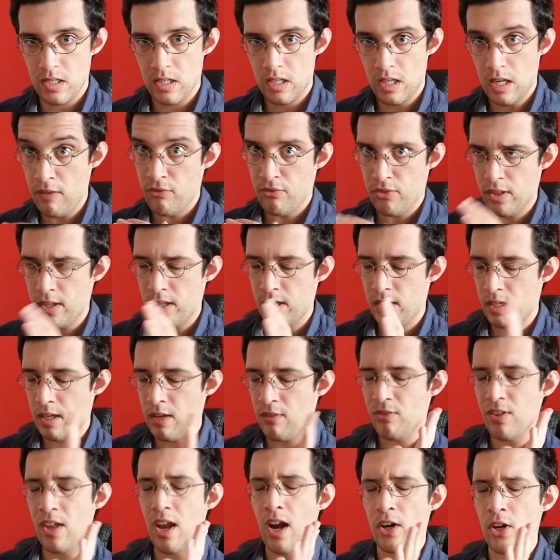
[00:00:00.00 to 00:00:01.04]
If
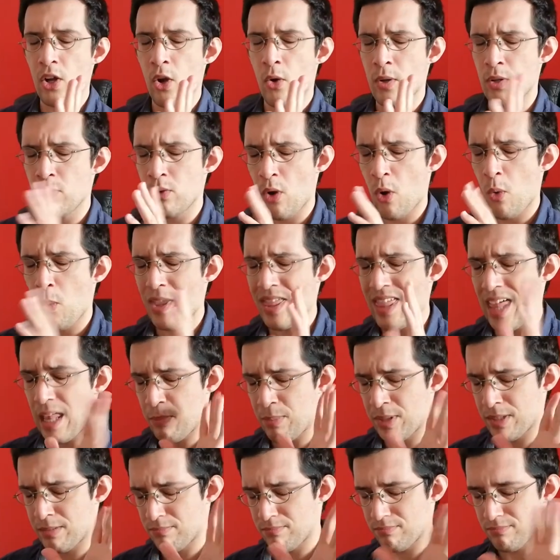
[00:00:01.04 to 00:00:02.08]
if they are going to go with that, but